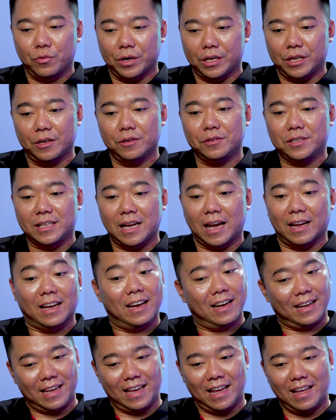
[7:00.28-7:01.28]
we use that,
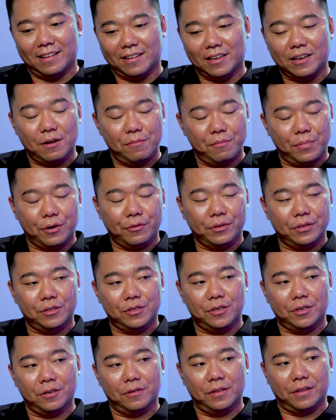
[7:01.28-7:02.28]
again, comparing
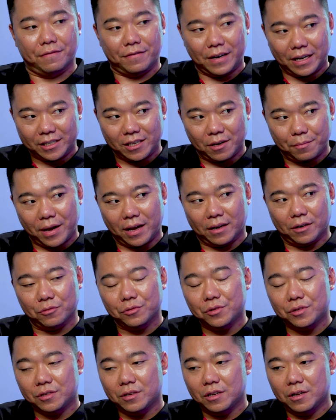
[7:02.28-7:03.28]
to the flexi
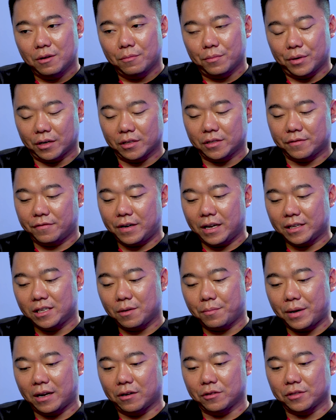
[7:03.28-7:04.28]
panels, because flexi
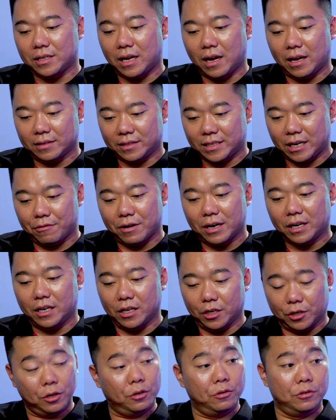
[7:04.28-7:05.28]
panels are directly
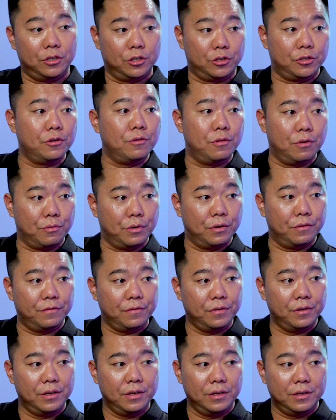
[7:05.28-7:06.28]
glued to the roof.
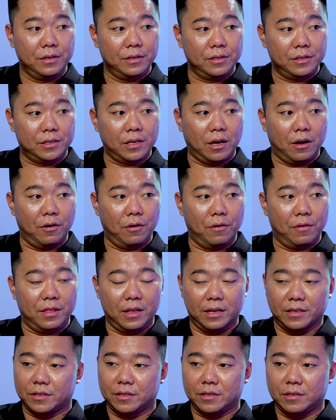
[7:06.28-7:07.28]
So
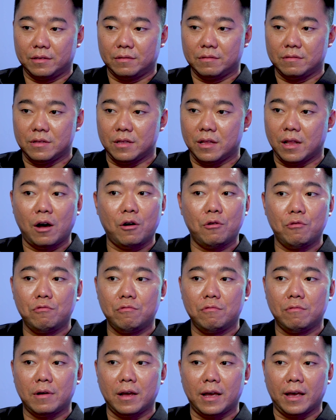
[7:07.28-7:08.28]
there's
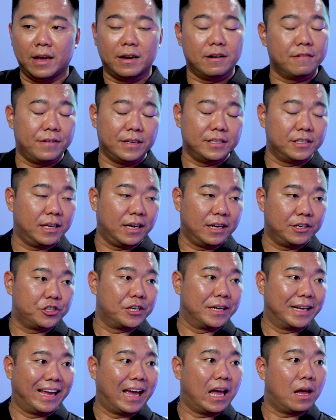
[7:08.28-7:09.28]
no air
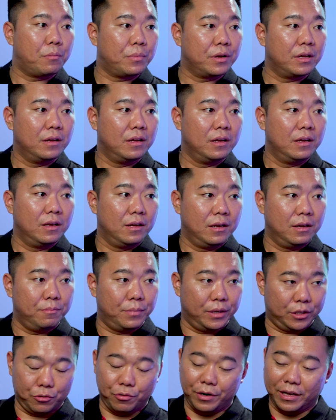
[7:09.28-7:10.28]
ventilation gap
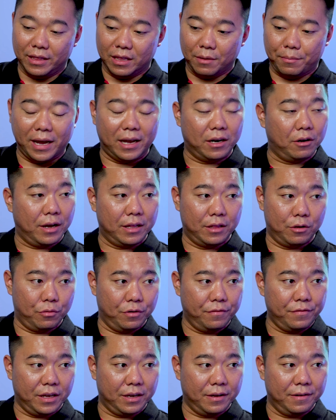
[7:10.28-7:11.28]
between the panel and the
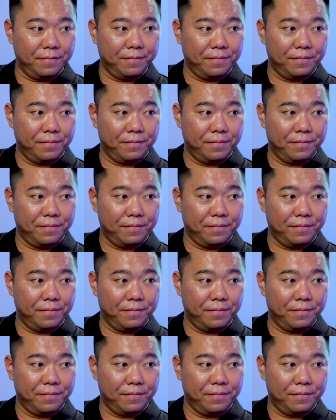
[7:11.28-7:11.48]
roof there.